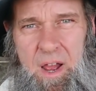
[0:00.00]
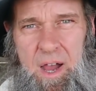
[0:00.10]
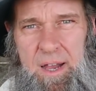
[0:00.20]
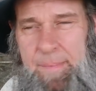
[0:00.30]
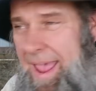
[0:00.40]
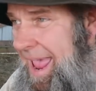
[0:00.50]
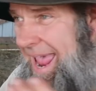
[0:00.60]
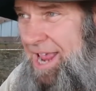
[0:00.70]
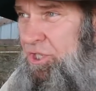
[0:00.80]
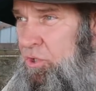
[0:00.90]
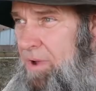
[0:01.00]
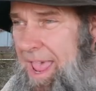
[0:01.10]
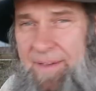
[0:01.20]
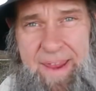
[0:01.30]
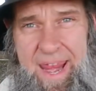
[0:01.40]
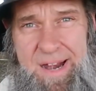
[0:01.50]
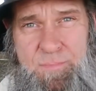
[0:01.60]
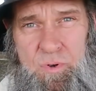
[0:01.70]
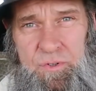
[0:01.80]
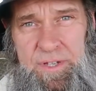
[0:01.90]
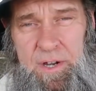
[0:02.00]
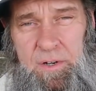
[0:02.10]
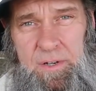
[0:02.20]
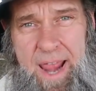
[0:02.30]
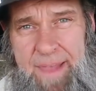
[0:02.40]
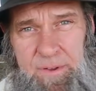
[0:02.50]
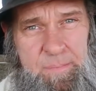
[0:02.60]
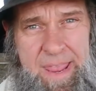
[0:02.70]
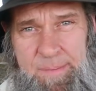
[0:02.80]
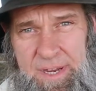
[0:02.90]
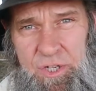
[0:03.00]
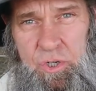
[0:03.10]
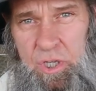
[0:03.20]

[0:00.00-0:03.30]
Um, as you have animals that are having babies,